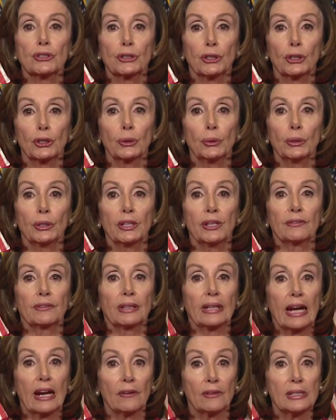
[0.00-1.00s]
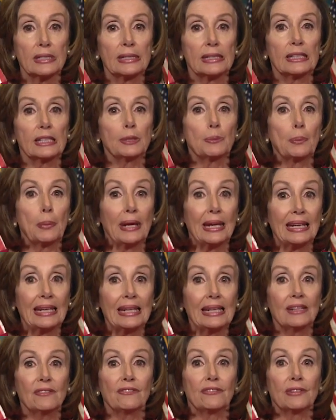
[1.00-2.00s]
security of guaranteed
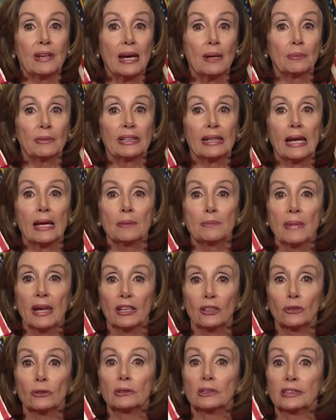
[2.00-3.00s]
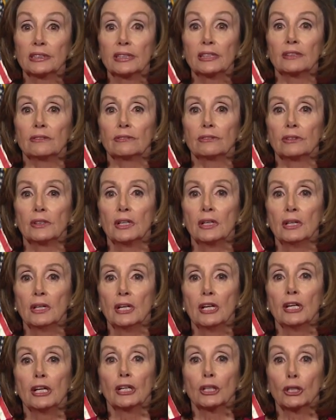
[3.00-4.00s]
paid family and medical leave,
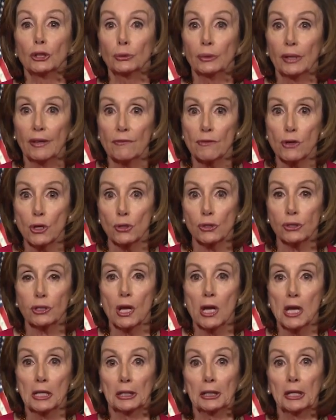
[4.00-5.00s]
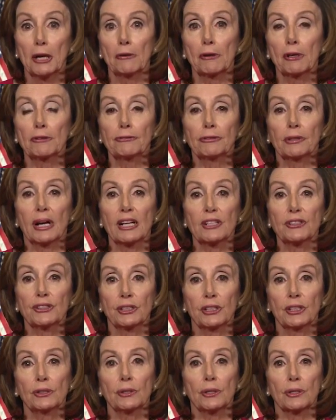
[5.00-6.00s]
including those caring for our
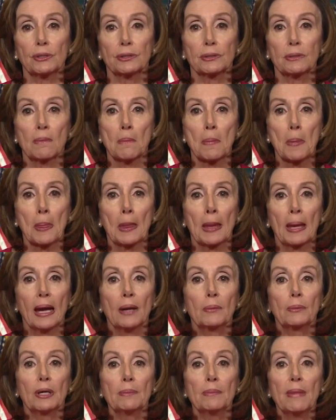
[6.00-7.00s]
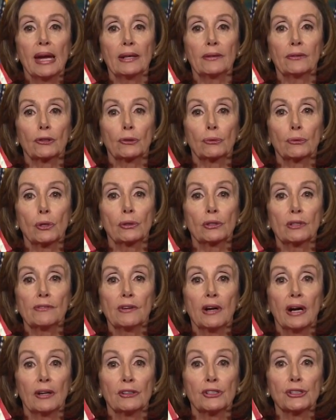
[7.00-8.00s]
seniors. And we make the
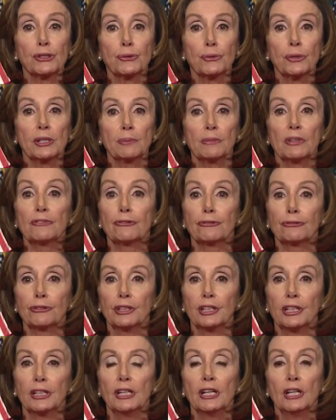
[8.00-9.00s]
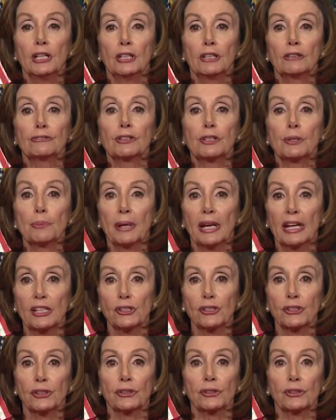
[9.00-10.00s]
coronavirus treatment free for the
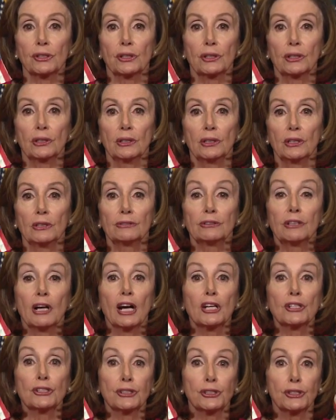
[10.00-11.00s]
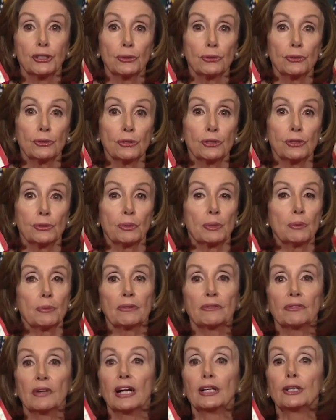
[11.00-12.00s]
patient. For our students, we
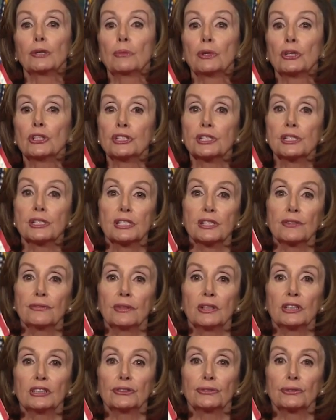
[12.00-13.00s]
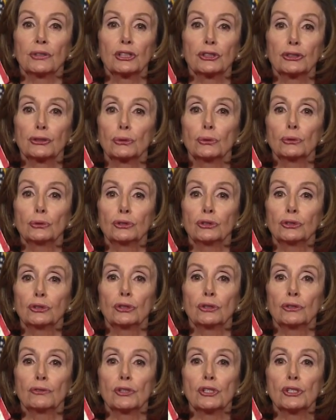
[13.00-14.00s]
provide emergency funds for our schools and
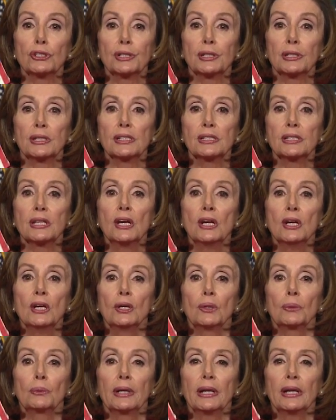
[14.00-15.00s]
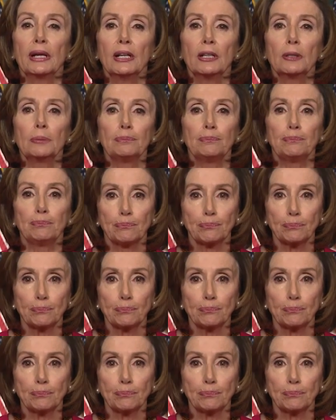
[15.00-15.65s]
universities. We help